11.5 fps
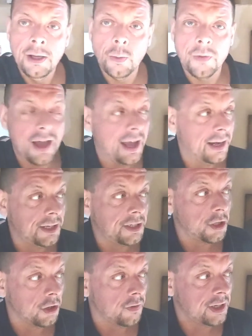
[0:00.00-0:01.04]
without any
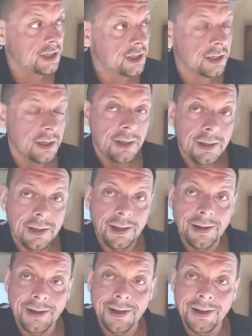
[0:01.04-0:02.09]
tourists
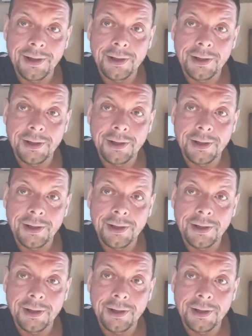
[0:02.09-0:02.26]
and uh,